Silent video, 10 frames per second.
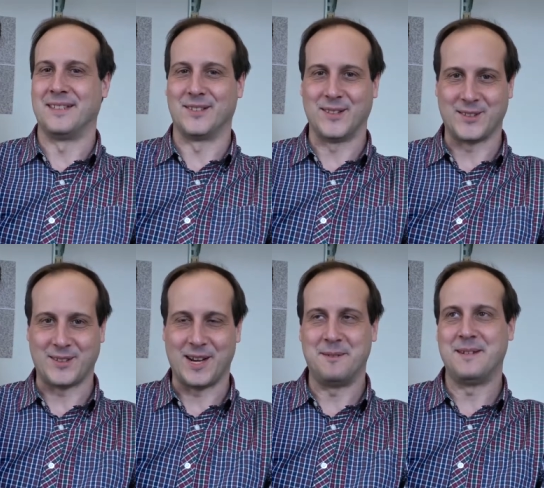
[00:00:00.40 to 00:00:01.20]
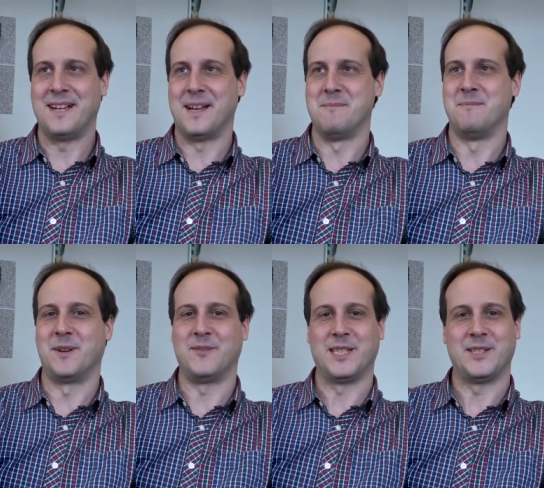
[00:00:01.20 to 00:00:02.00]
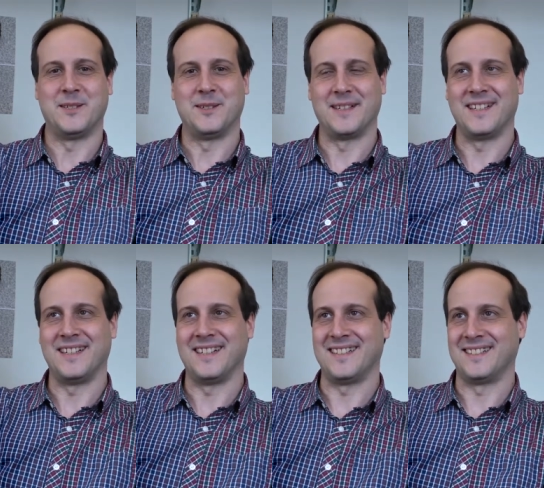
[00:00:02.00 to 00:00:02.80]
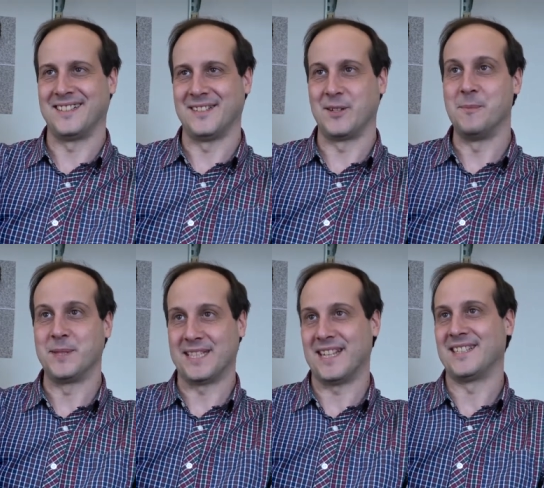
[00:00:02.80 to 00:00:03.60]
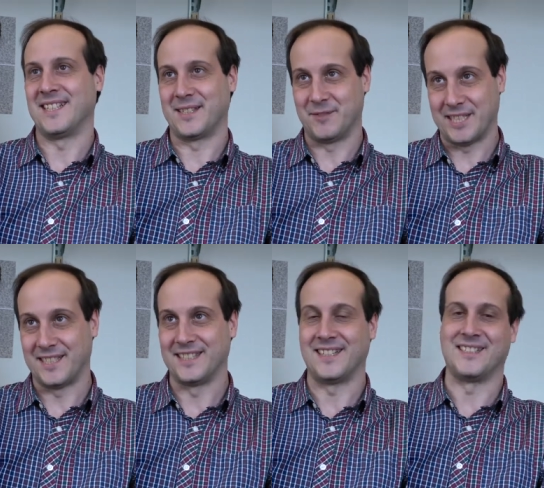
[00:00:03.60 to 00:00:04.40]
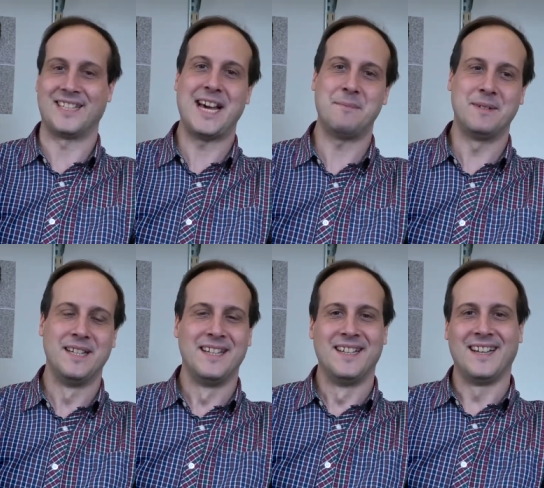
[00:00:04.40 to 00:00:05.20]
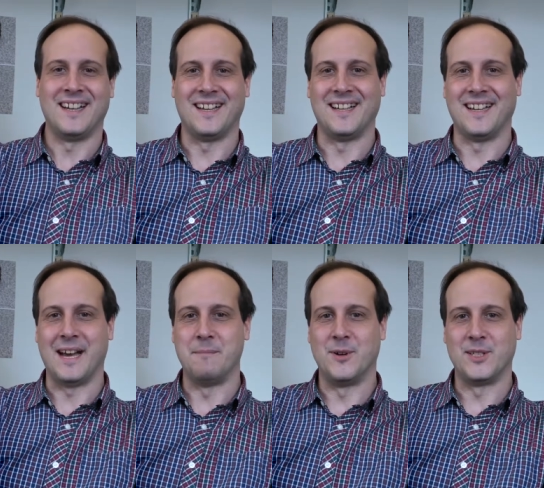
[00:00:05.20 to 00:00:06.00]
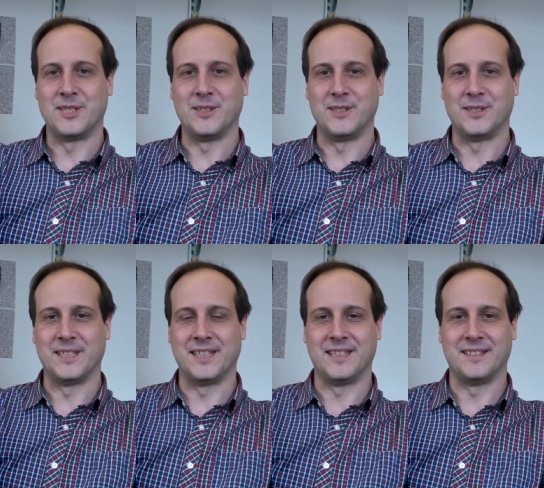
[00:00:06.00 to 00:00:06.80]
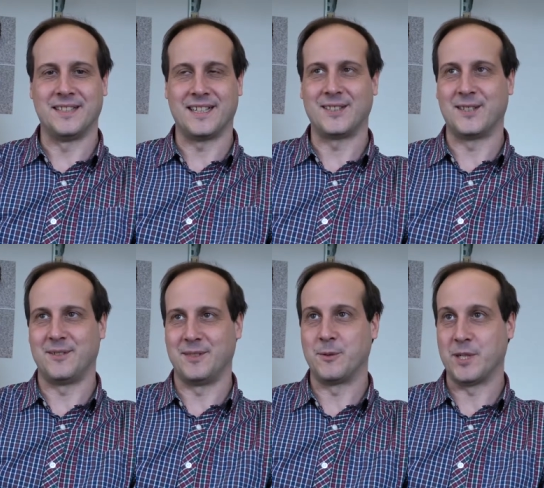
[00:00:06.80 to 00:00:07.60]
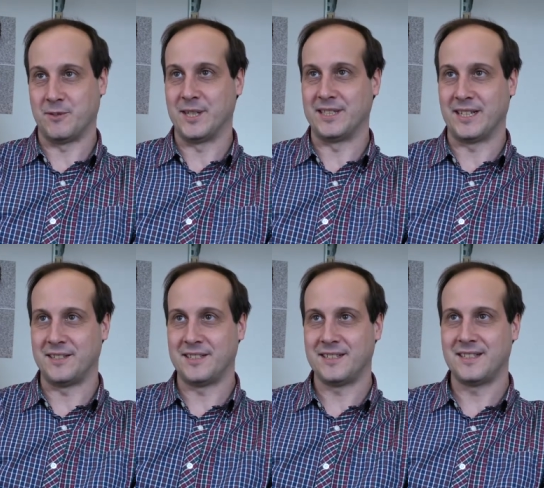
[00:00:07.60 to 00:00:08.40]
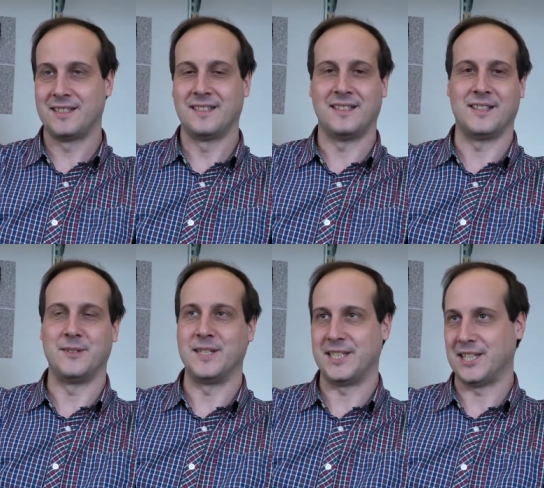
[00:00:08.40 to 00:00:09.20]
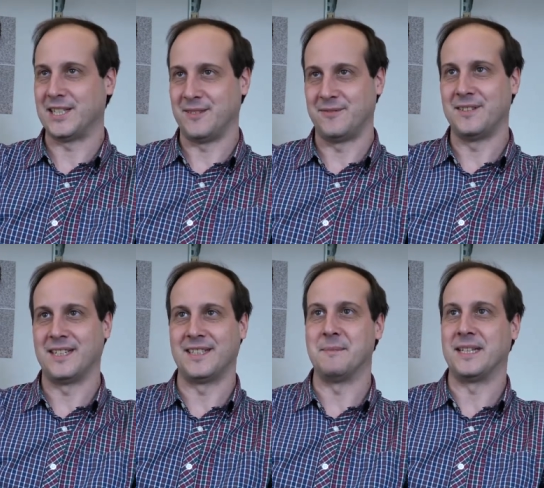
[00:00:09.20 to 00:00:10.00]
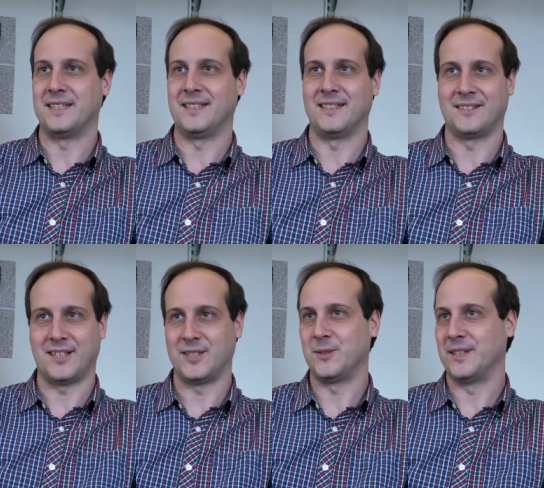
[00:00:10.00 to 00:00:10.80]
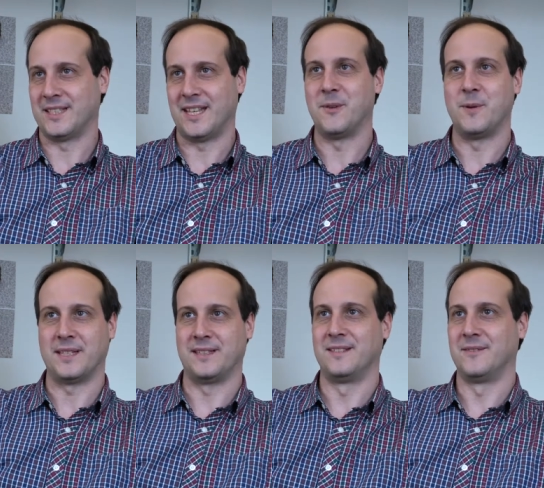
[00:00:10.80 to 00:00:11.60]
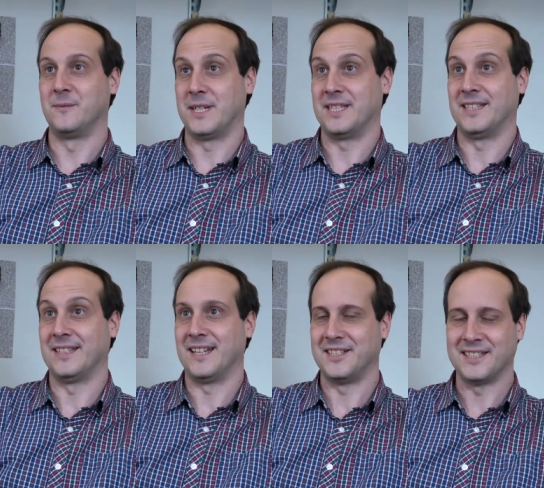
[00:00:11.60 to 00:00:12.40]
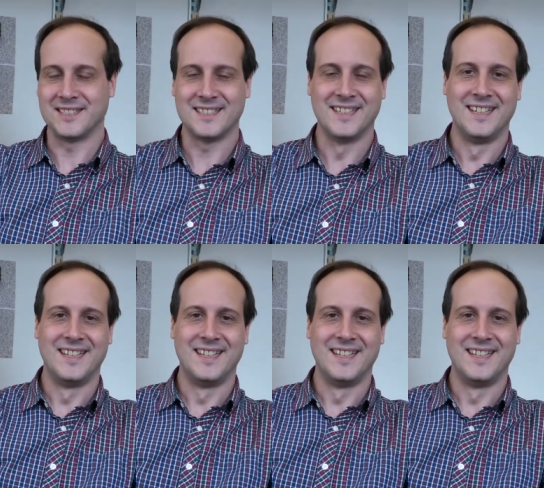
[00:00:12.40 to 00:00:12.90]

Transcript: Antonio Torralba. I'm a professor here at uh, Computer Science and Artificial Intelligence Lab. Uh, I'm also the director of the Quest for Intelligence, a new initiative at MIT that tries to understand what, what is intelligence.